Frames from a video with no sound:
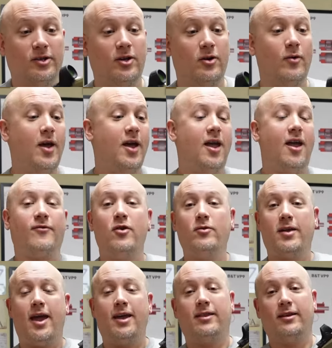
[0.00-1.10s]
So if you
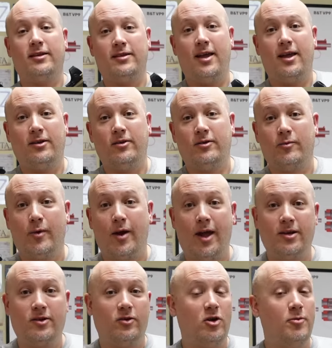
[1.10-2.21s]
take this thing to the
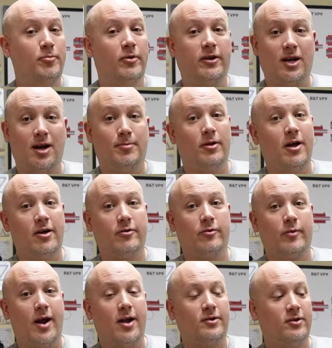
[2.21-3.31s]
range and you put a couple hundred
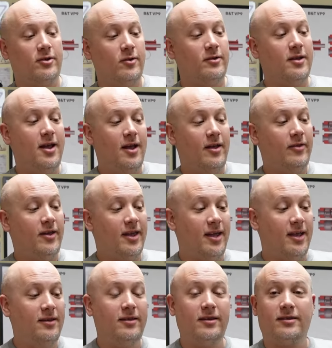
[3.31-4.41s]
rounds through it, the
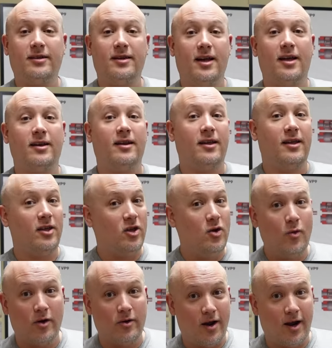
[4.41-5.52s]
end of this gun,
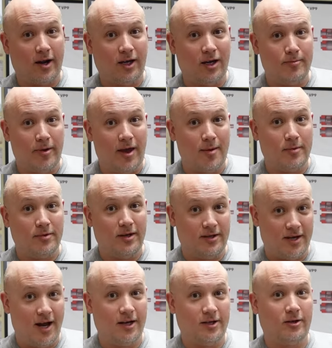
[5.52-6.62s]
you are not going to be able to
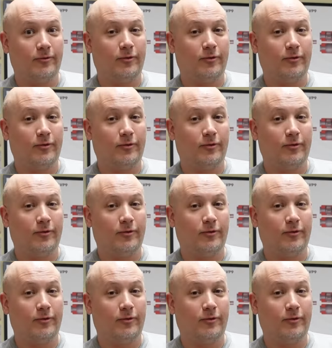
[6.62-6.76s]
touch